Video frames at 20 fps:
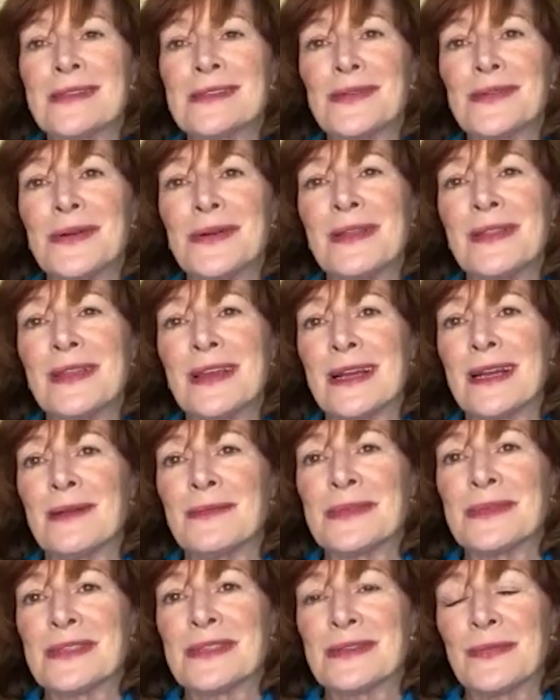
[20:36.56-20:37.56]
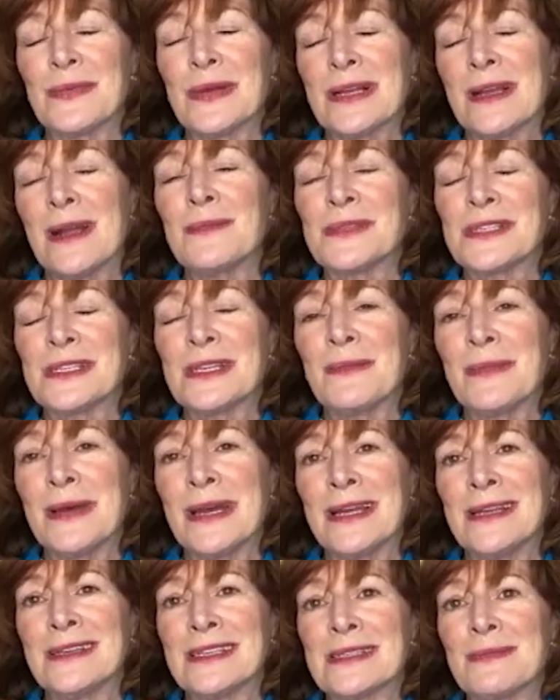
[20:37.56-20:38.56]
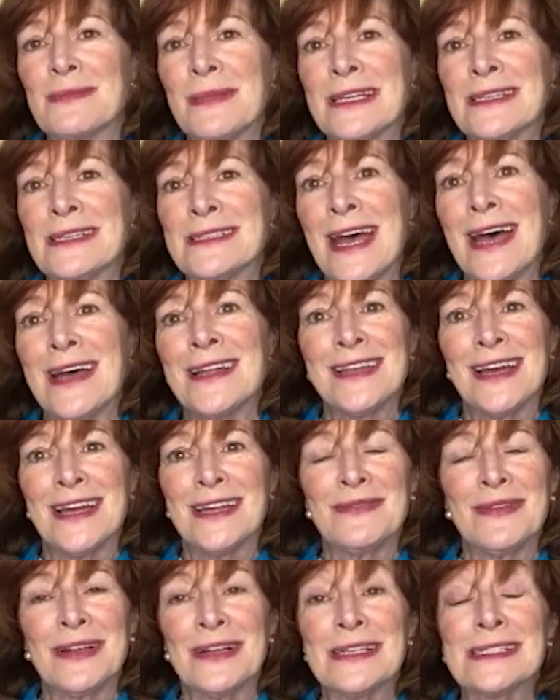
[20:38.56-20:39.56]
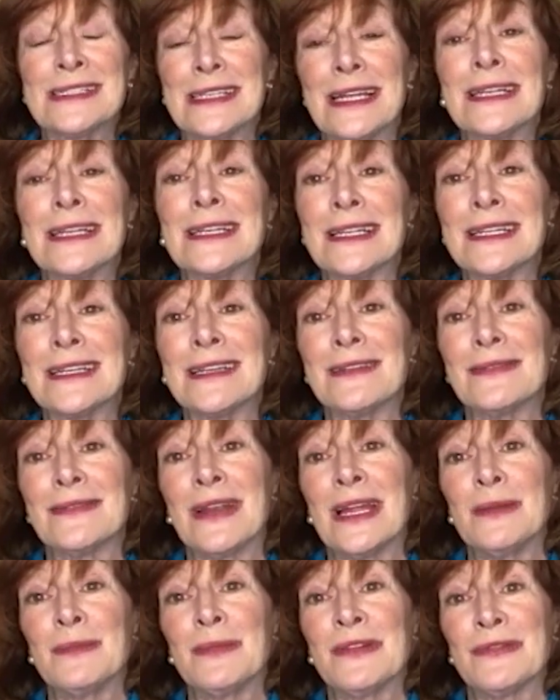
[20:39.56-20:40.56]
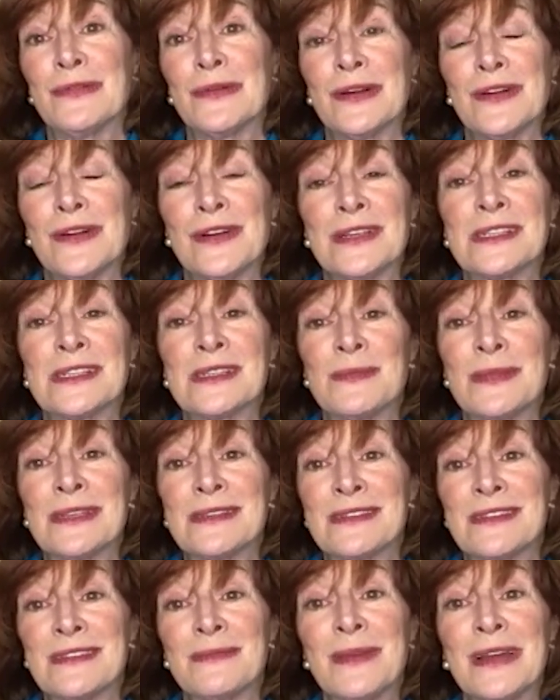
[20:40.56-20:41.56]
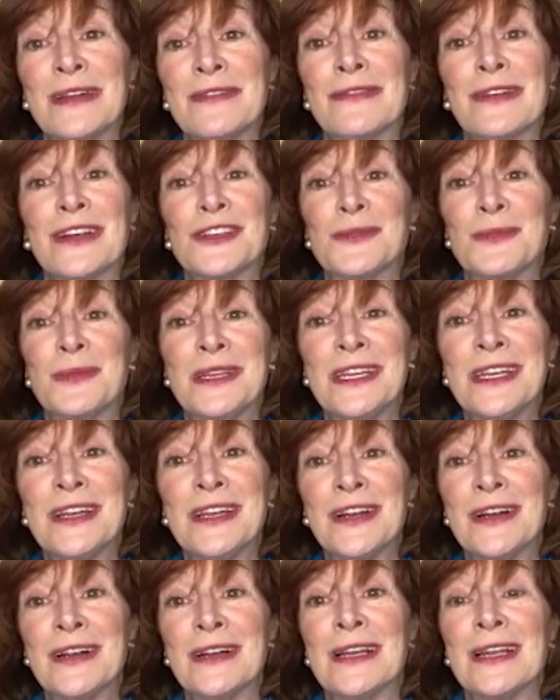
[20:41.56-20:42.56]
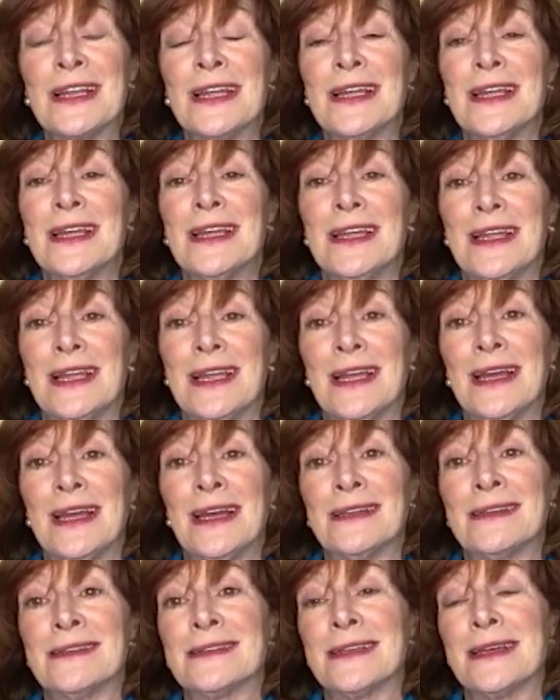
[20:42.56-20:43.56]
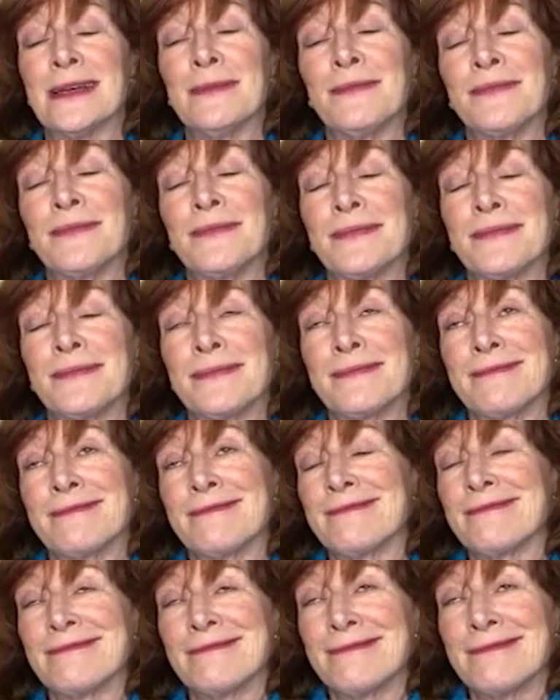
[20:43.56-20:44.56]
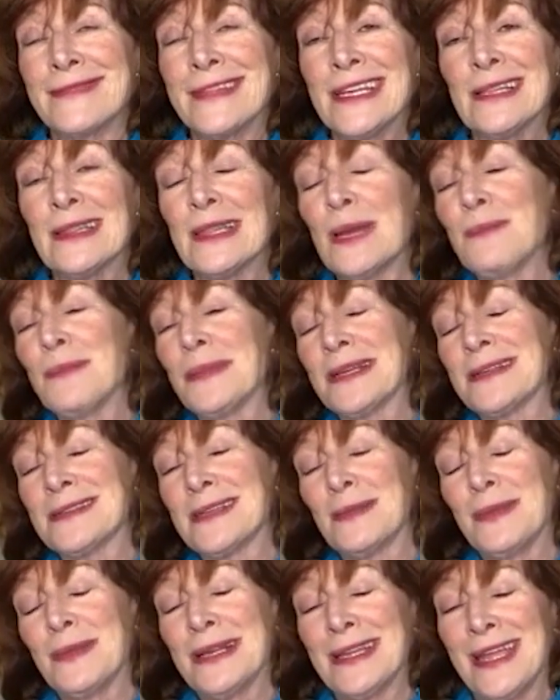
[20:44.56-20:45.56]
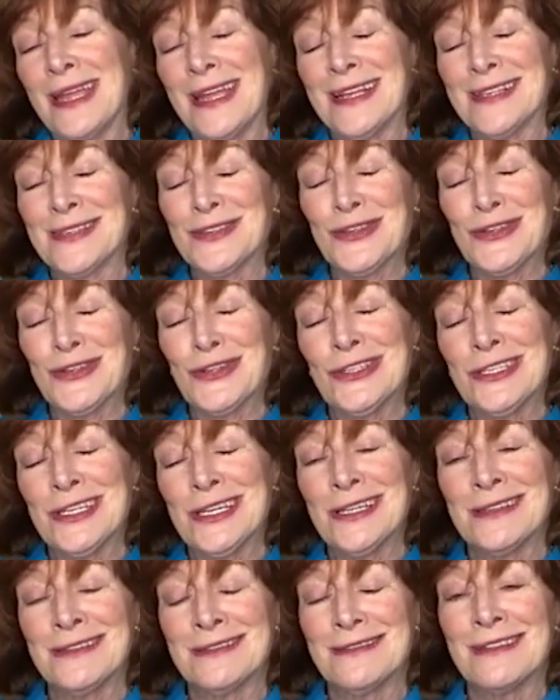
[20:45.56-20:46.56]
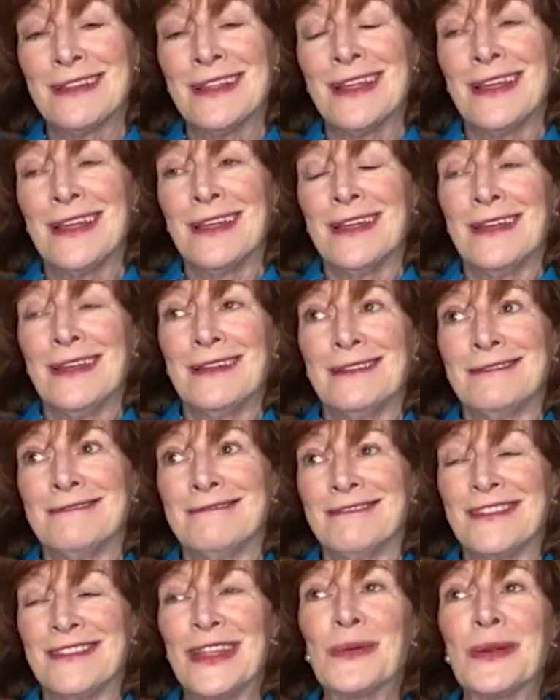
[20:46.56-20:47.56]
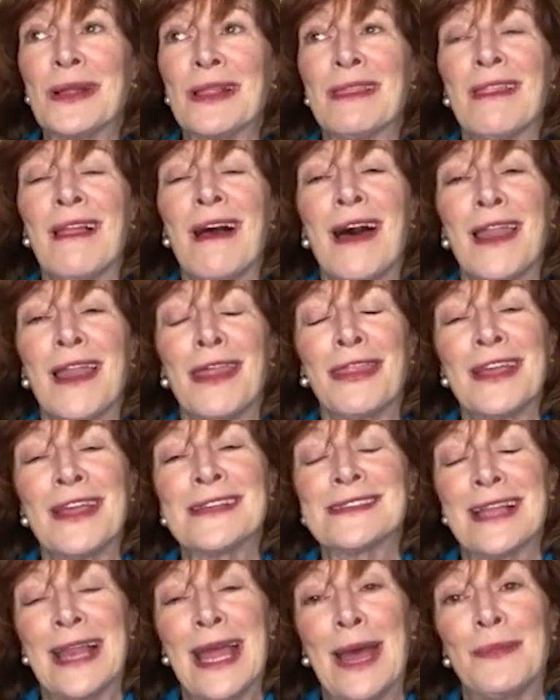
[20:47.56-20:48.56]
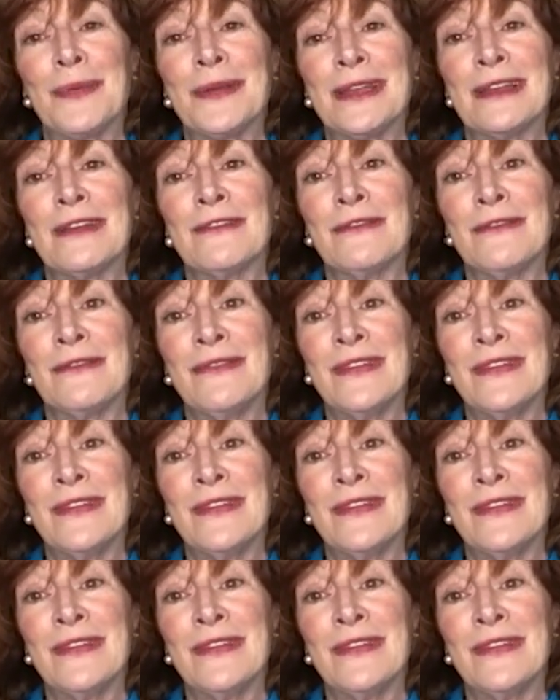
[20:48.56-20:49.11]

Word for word: story what comes to mind is my dad died very suddenly, right before Christmas of my freshman year. And the Olympics had been canceled, and there were a lot of things that happened in